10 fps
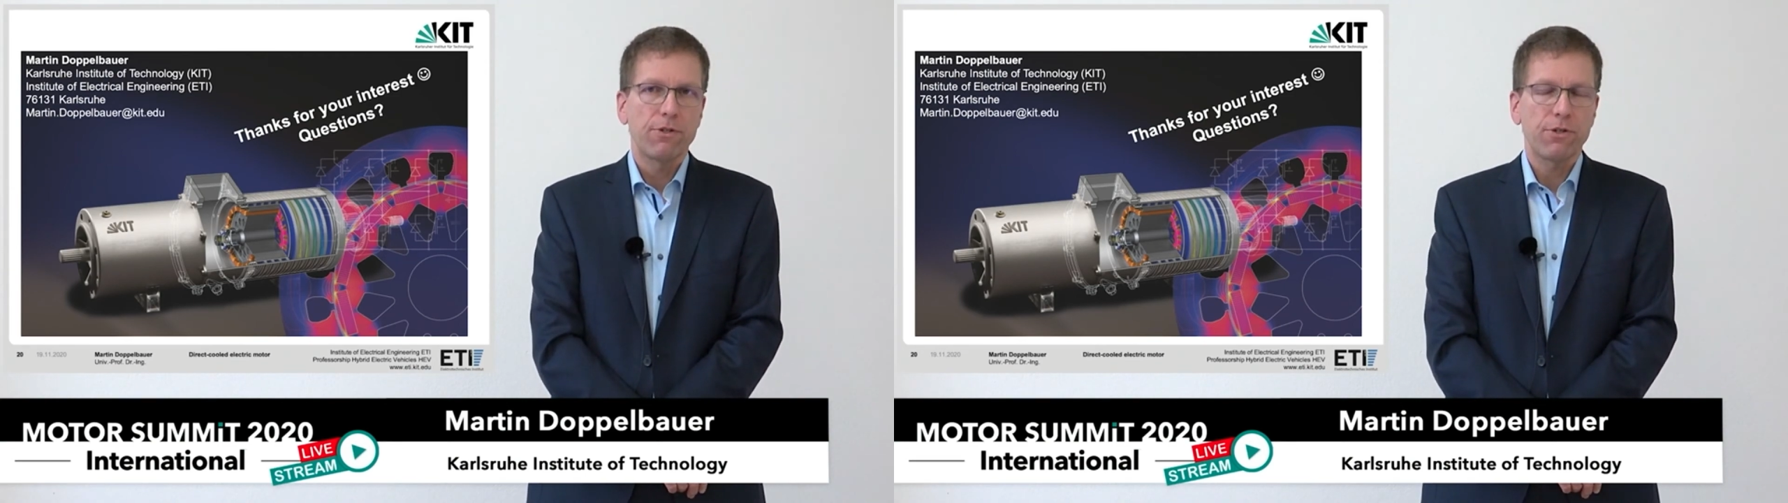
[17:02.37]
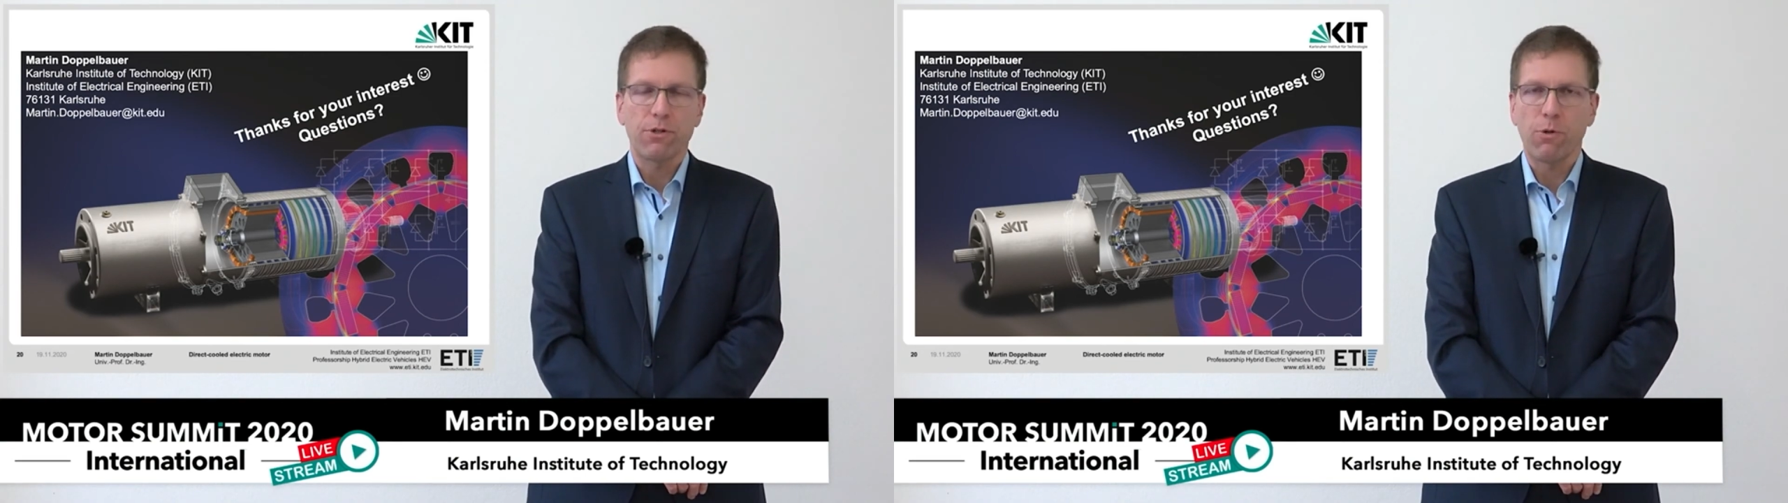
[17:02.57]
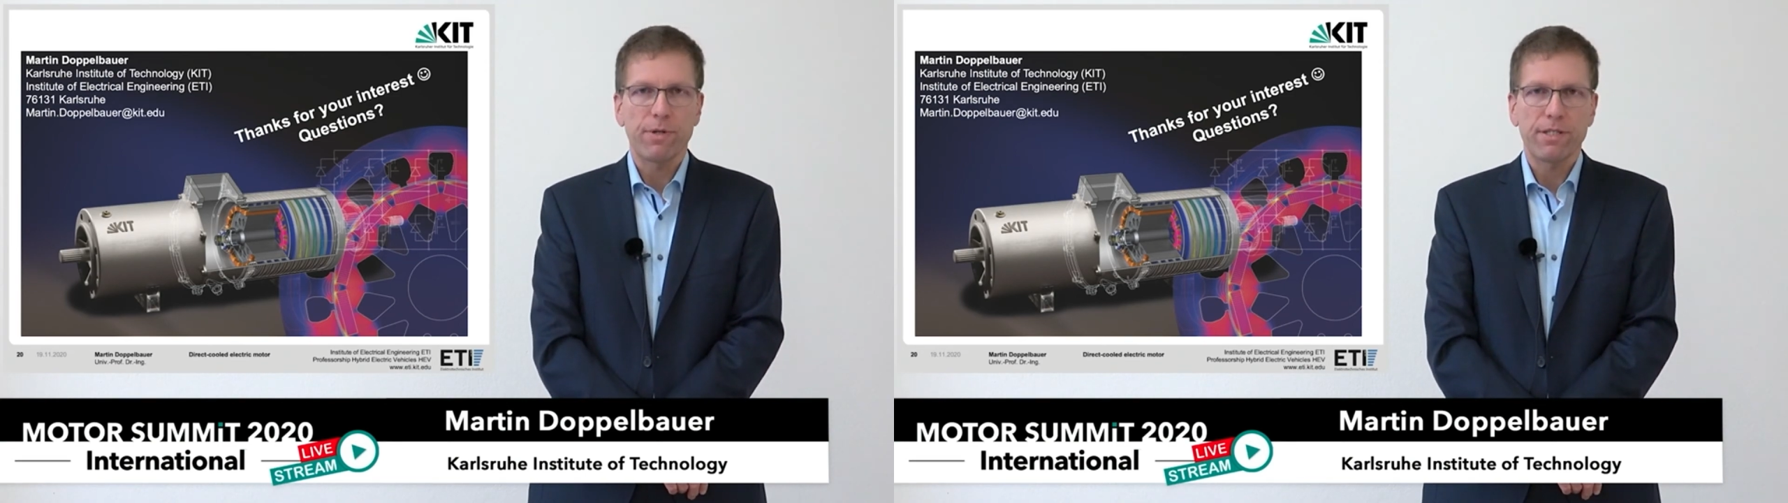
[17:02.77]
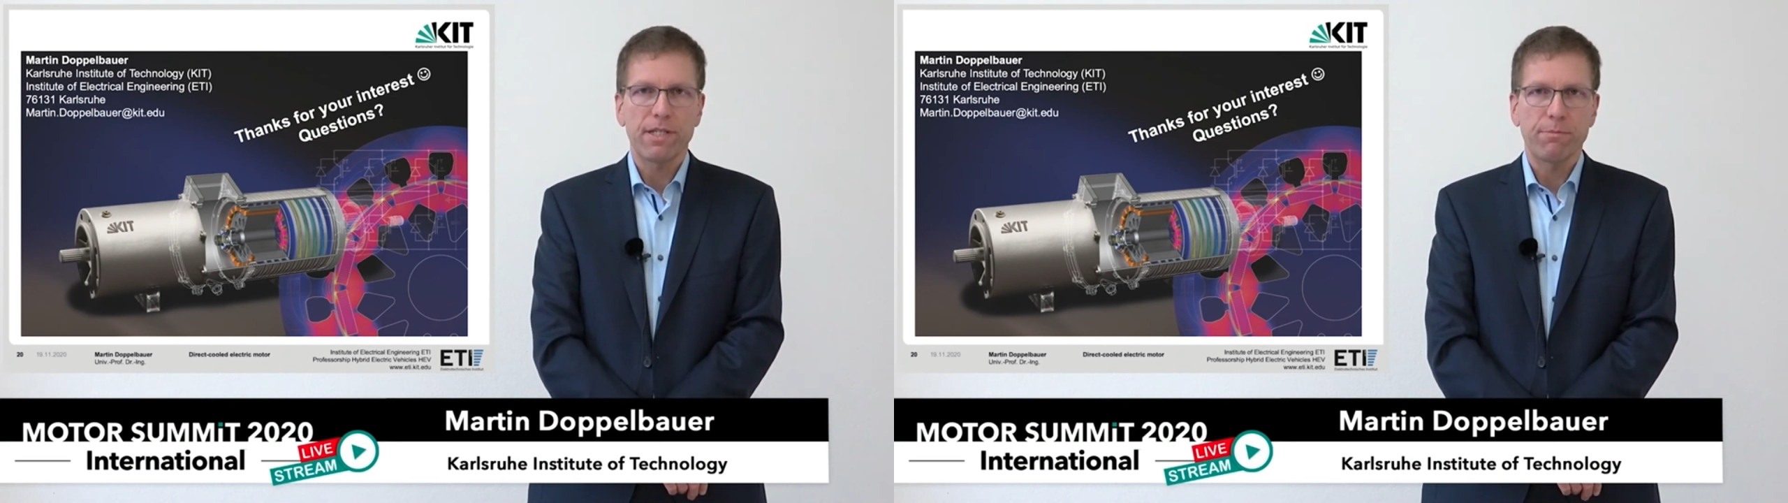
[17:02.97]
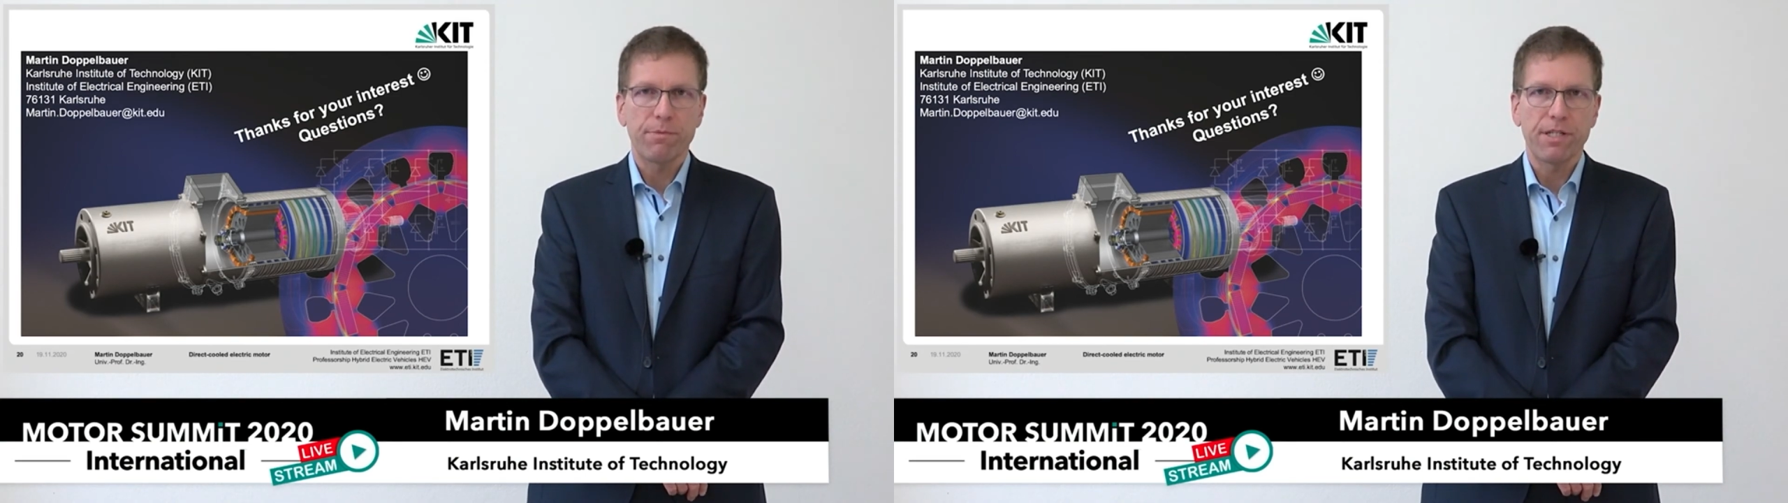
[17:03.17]
can always
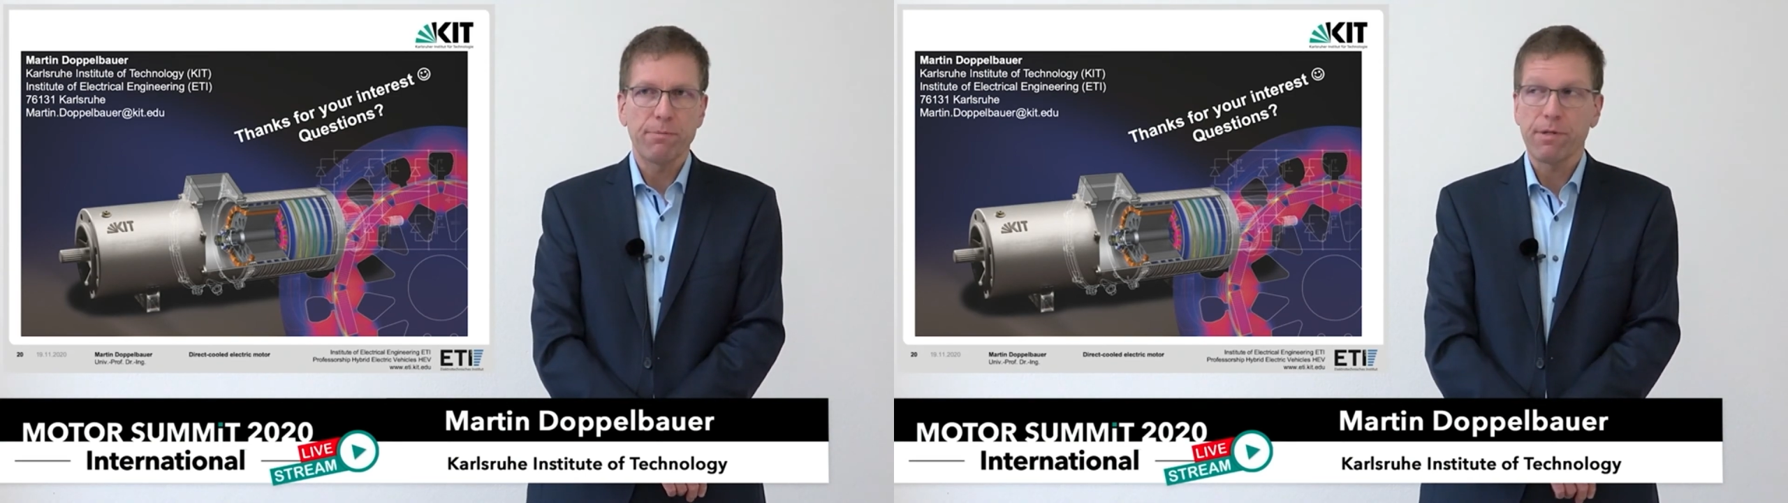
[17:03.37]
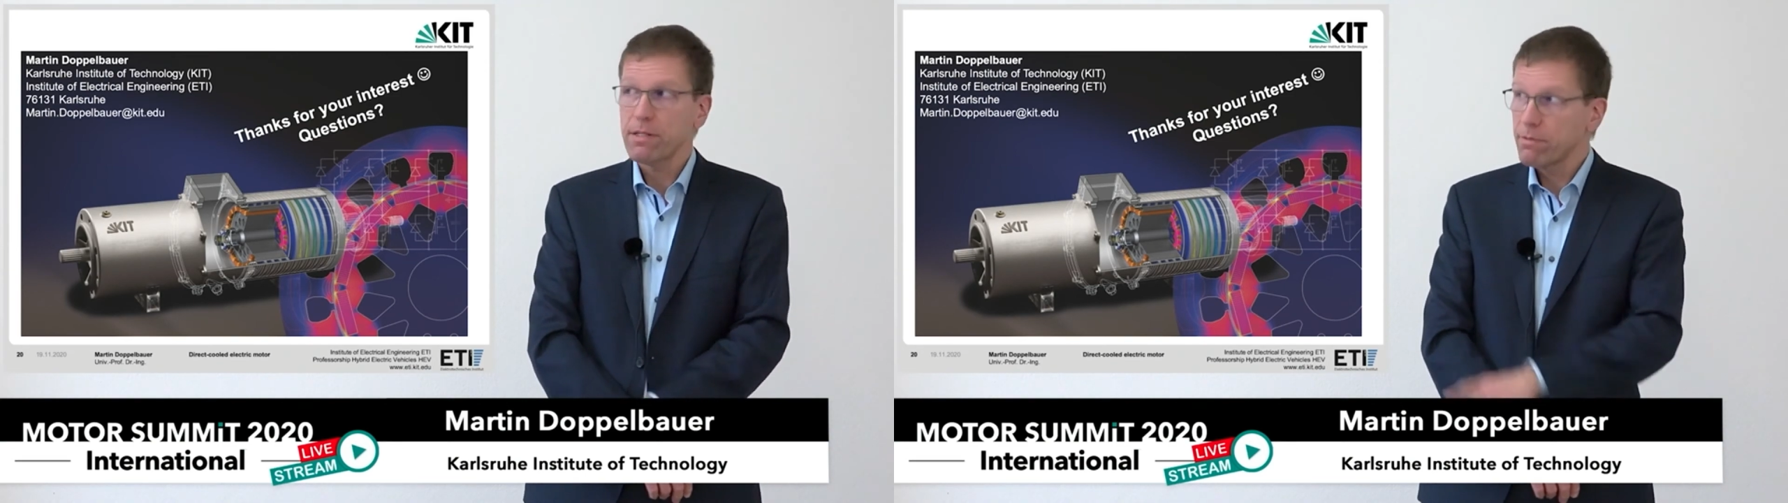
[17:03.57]
send me an email